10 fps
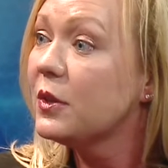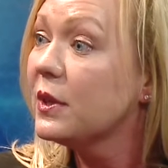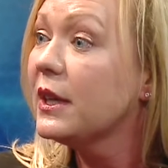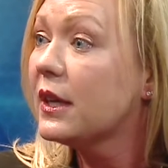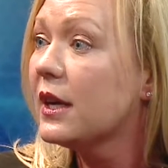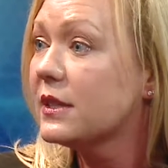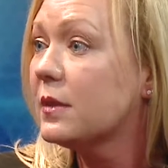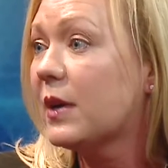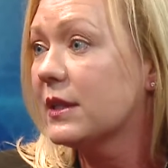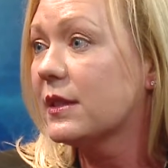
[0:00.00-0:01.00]
So we really
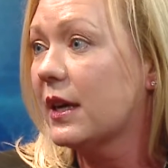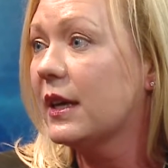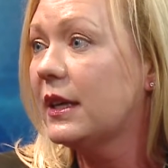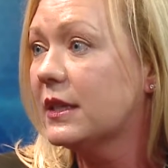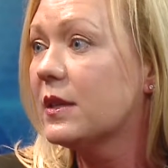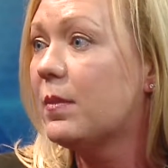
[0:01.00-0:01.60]
customize that again